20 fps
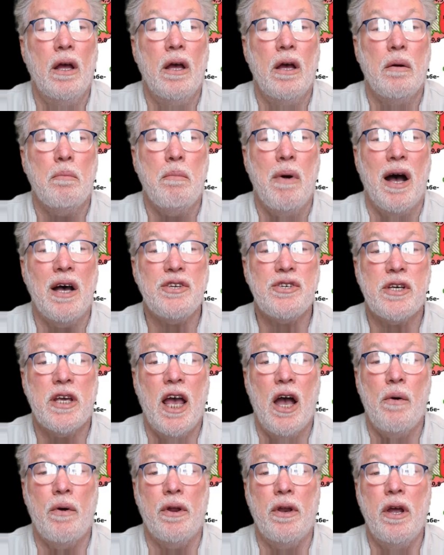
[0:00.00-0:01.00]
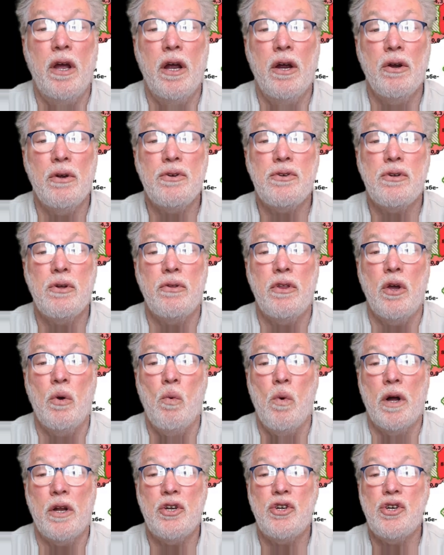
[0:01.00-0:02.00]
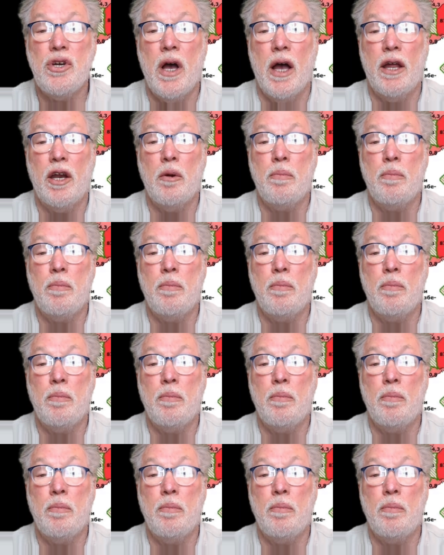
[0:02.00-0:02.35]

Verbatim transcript: Moscow adheres to the One China